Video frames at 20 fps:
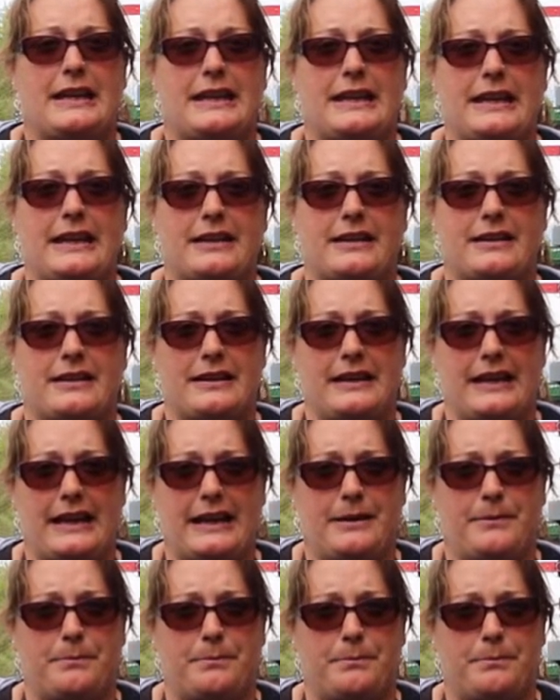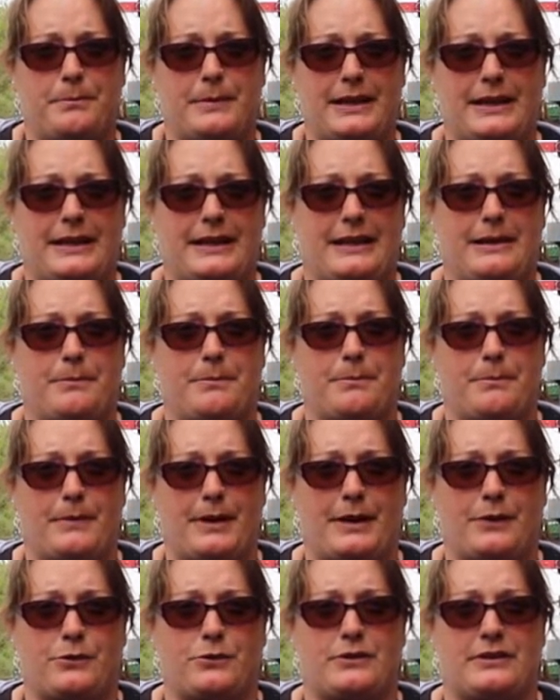nicknamed Mickey
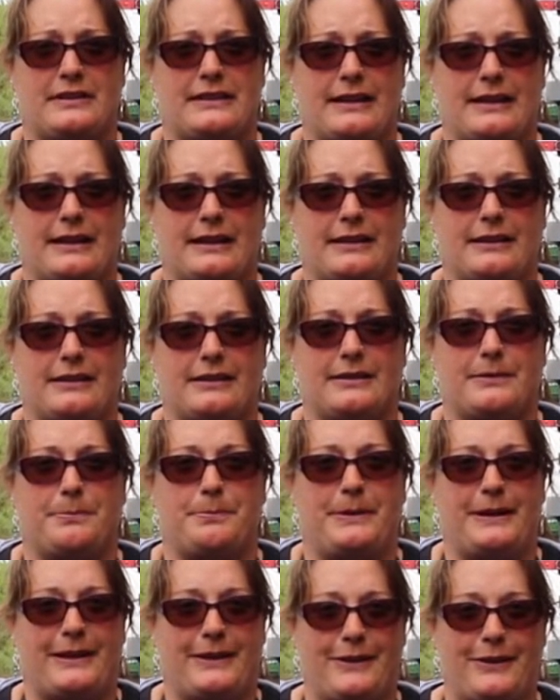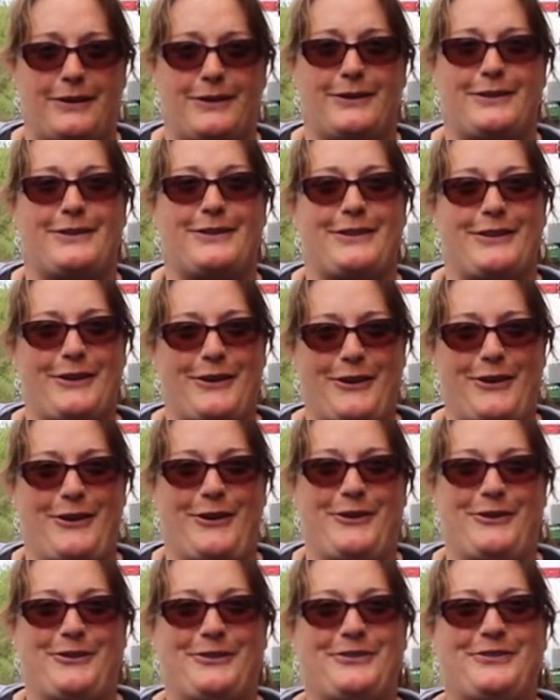Mouse Tanks because
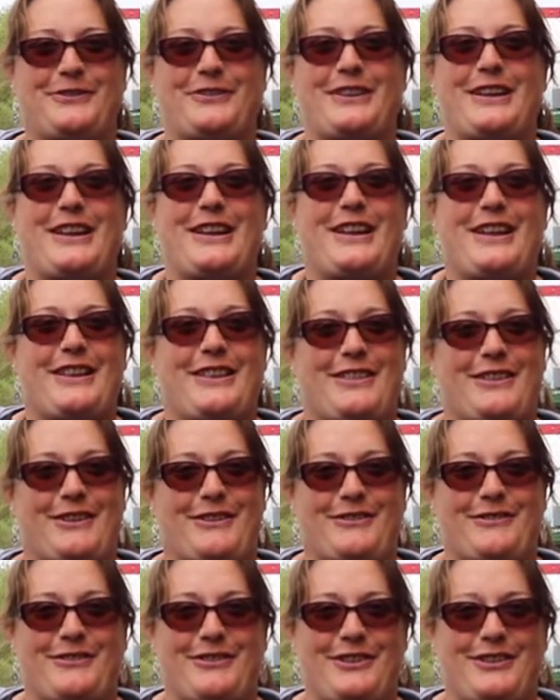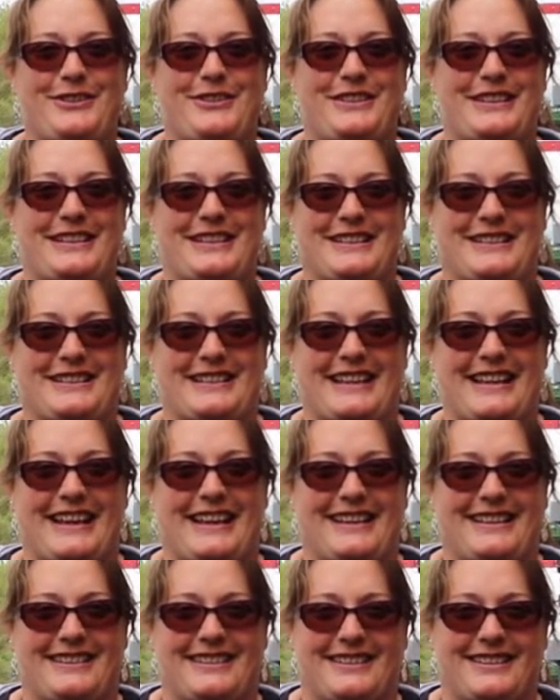of the route
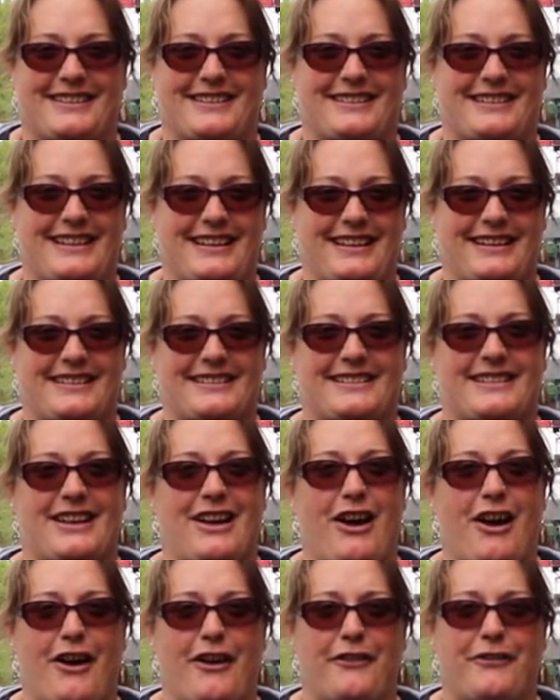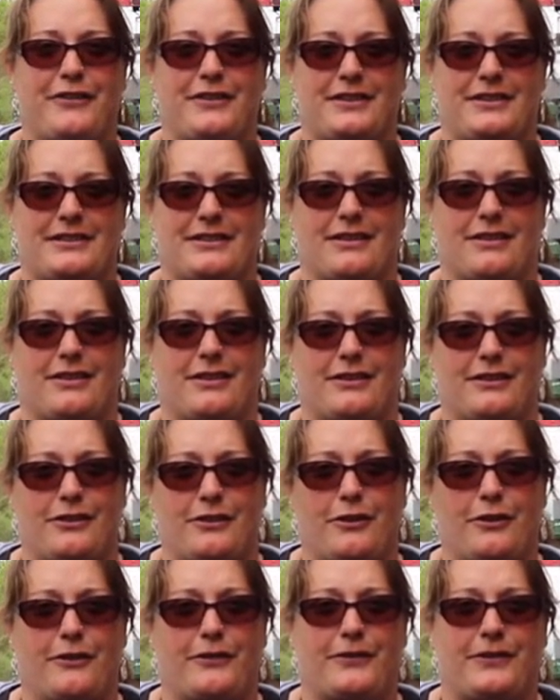indicator, this either side
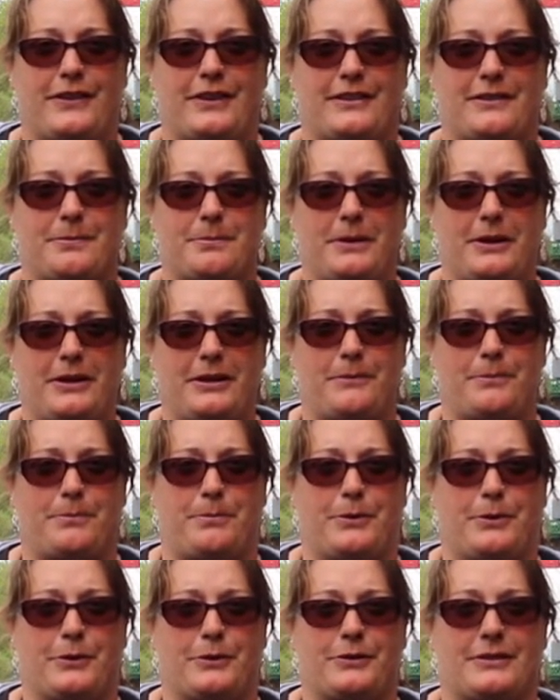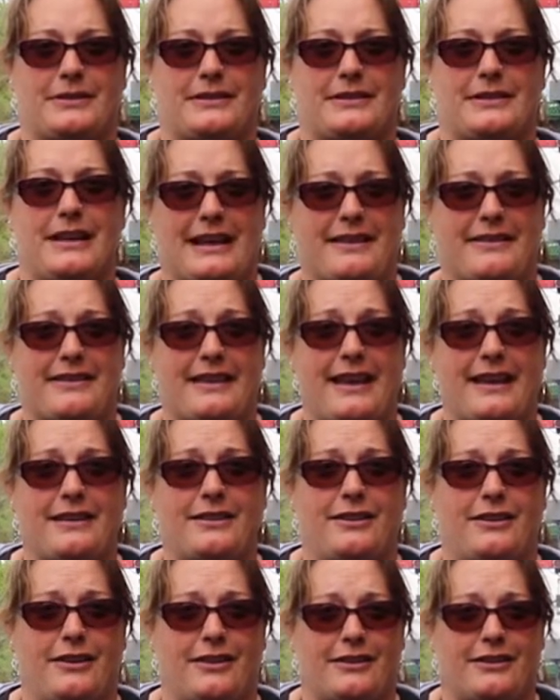of the smoke box that
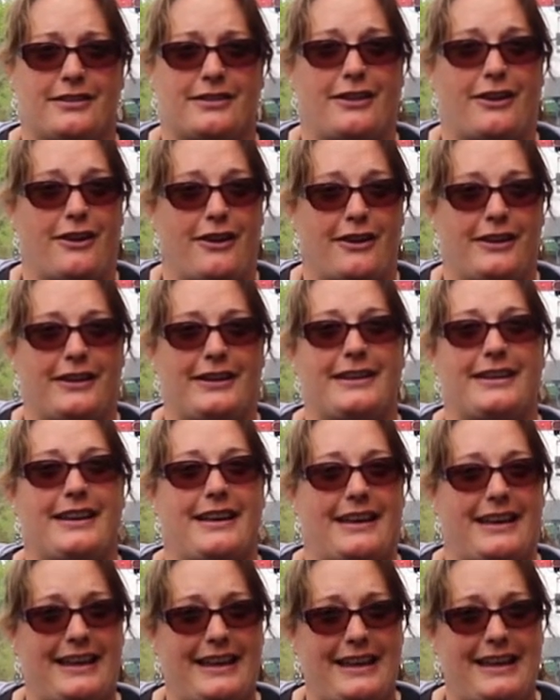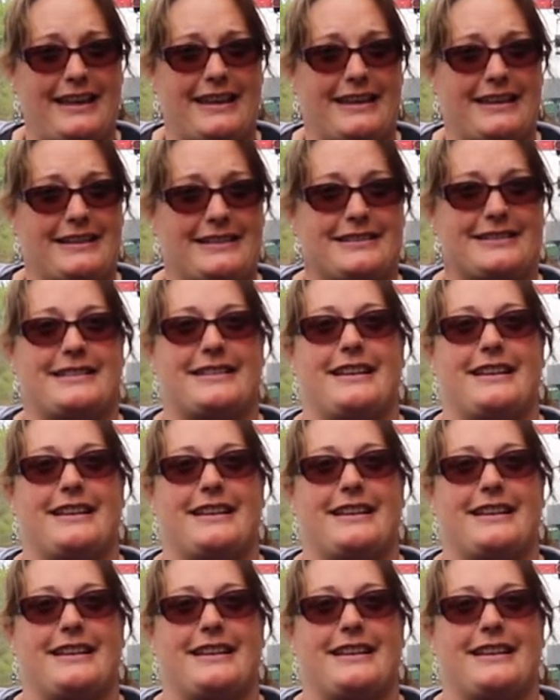then looked like ears.